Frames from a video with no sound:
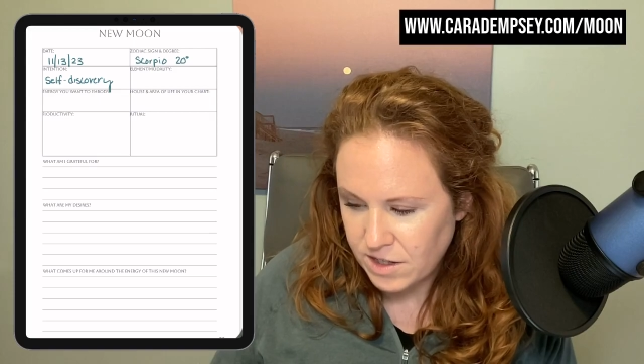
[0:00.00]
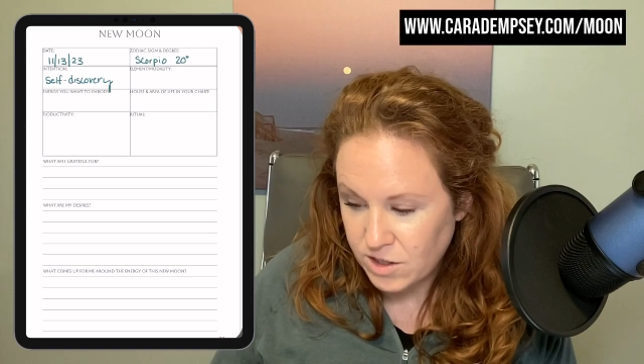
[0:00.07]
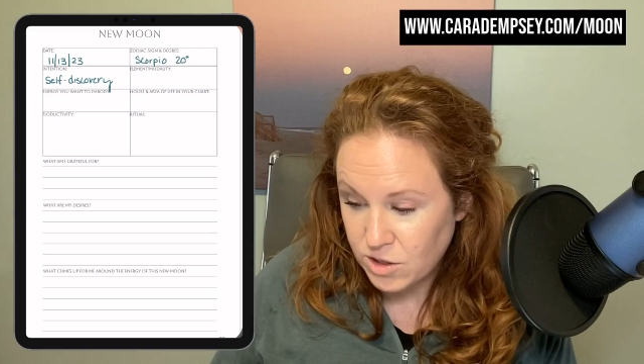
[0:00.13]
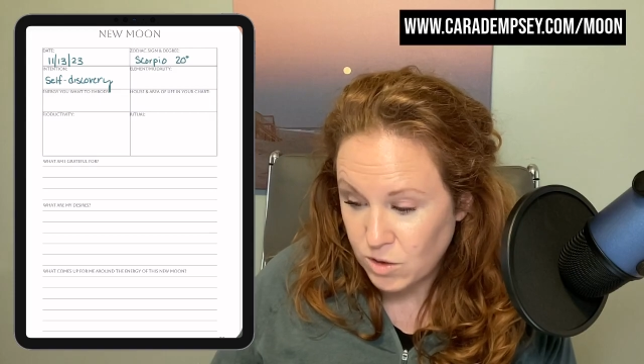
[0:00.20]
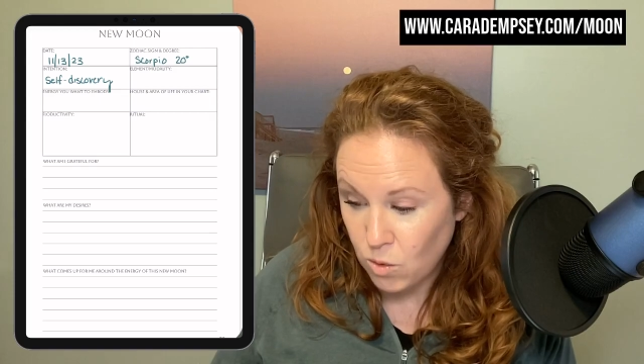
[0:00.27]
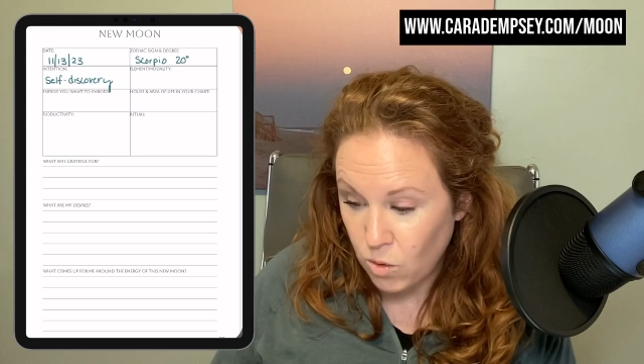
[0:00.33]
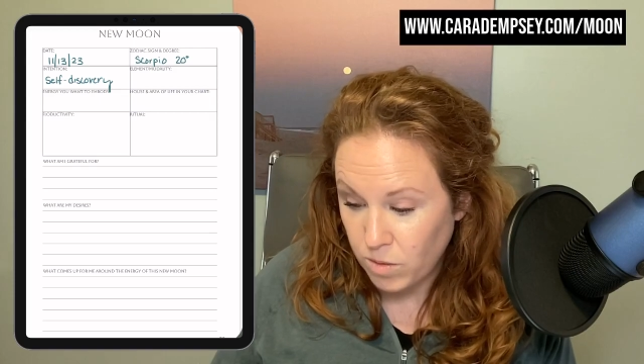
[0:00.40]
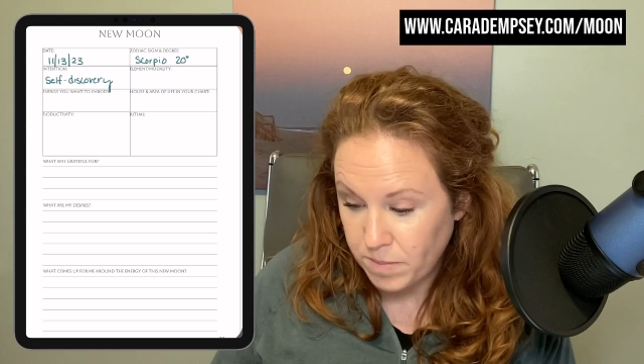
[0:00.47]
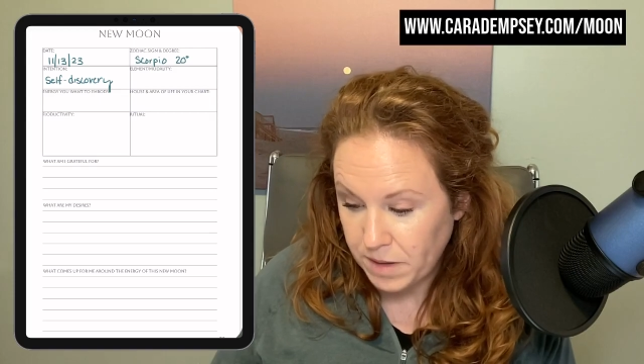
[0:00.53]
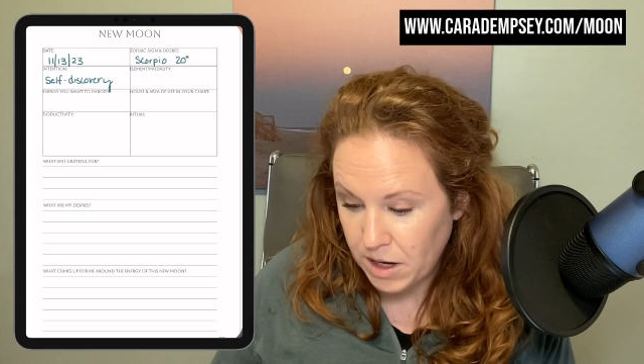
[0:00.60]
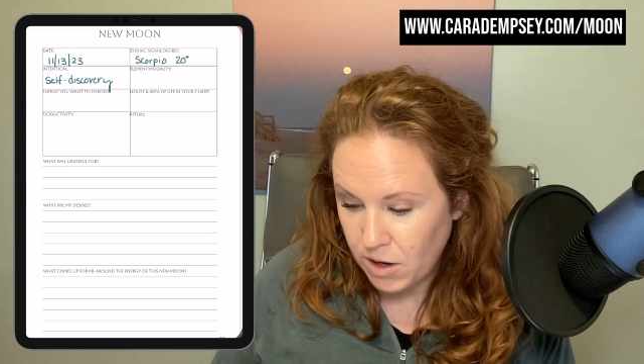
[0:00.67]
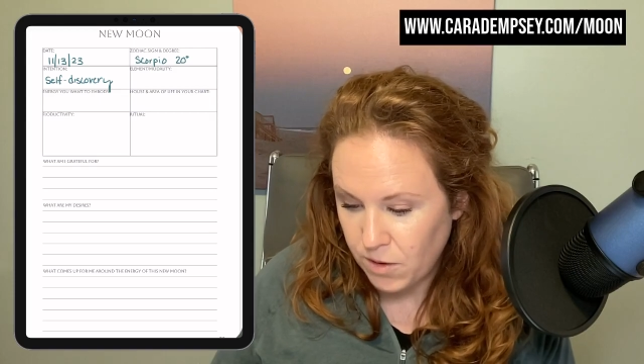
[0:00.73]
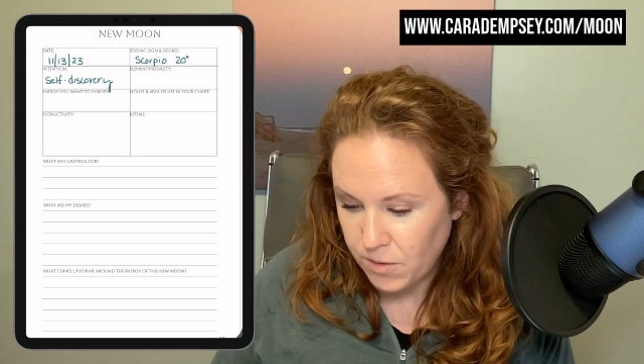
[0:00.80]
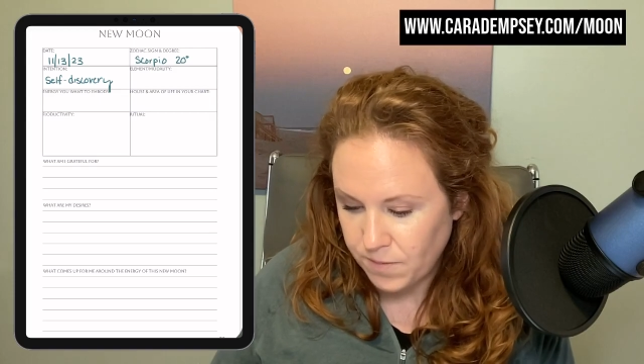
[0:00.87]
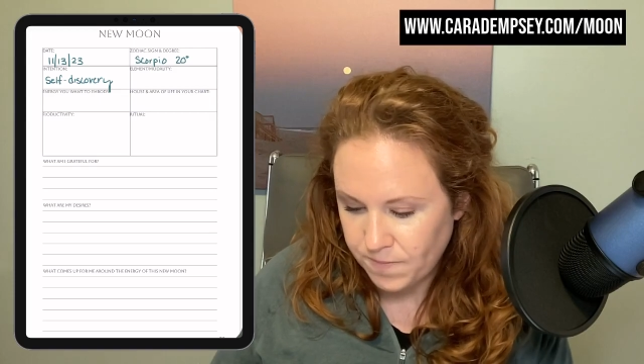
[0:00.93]

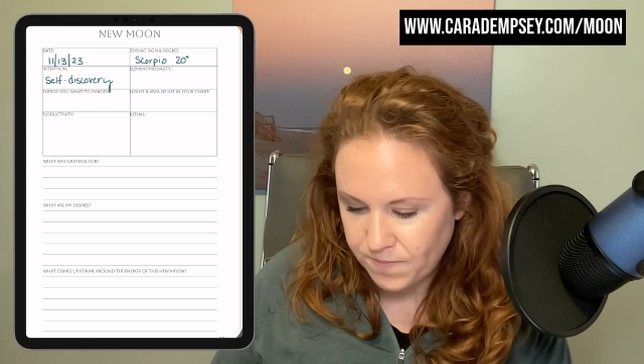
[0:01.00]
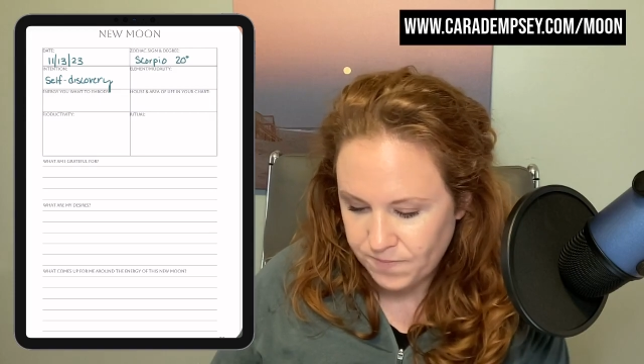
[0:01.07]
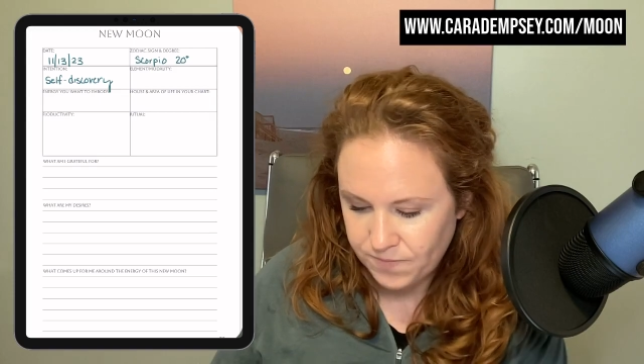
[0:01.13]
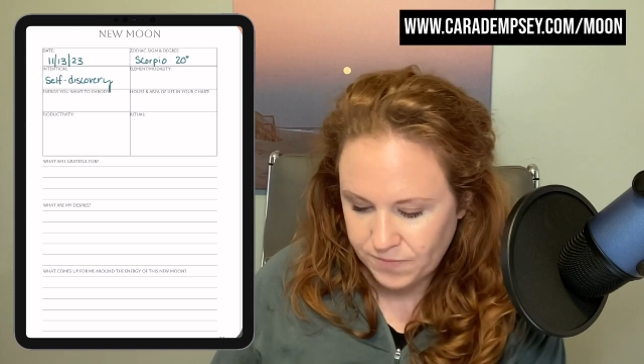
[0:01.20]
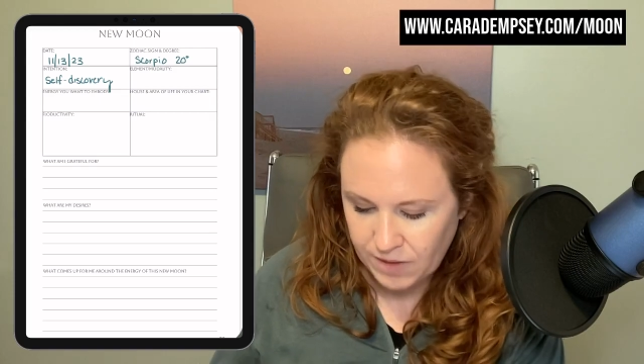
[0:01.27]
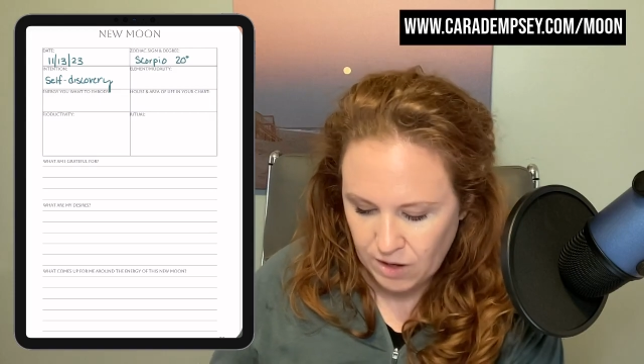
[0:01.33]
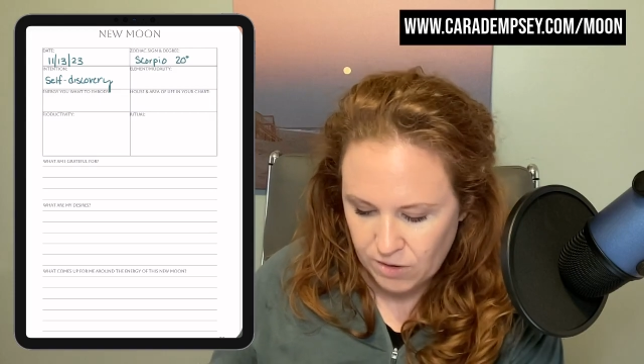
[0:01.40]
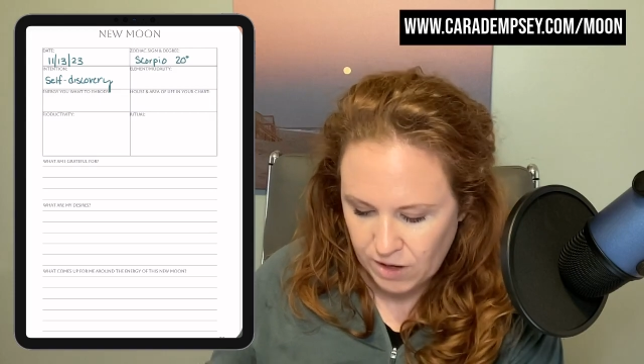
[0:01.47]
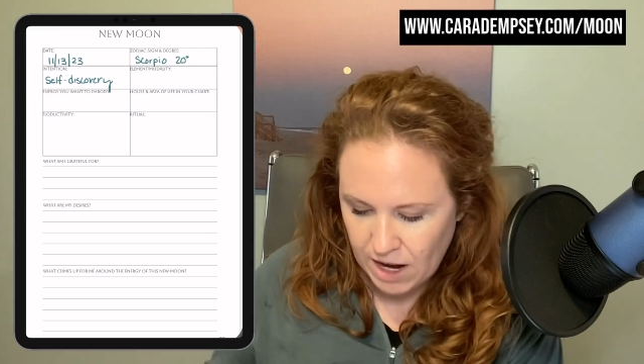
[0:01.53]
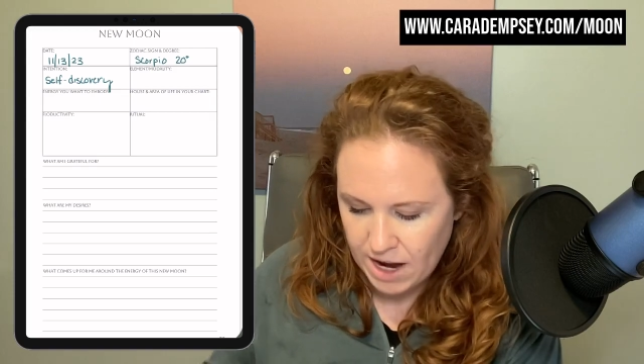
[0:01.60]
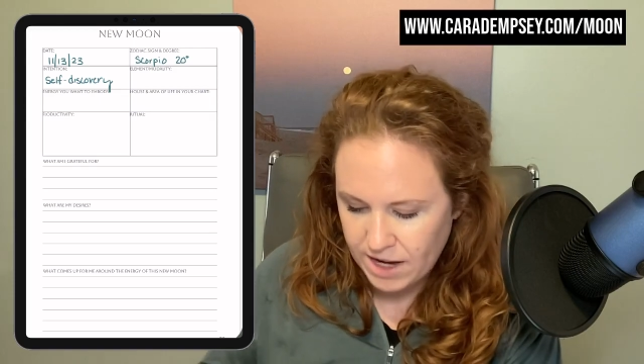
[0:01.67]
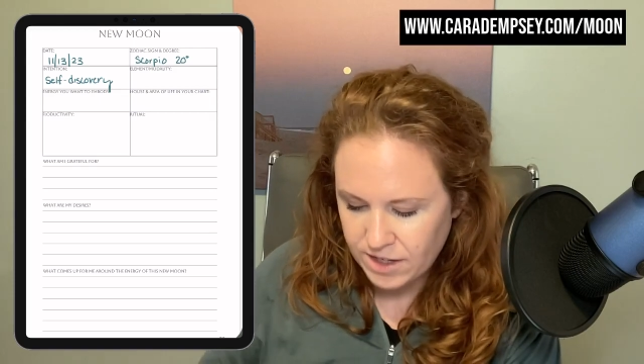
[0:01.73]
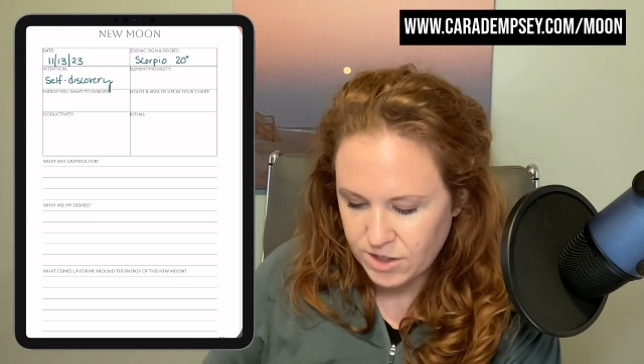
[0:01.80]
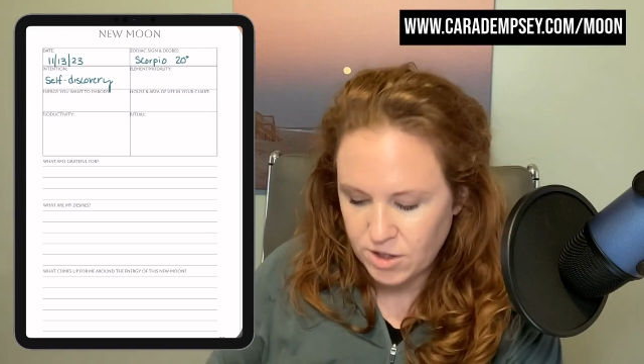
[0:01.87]
Scorpio. Okay,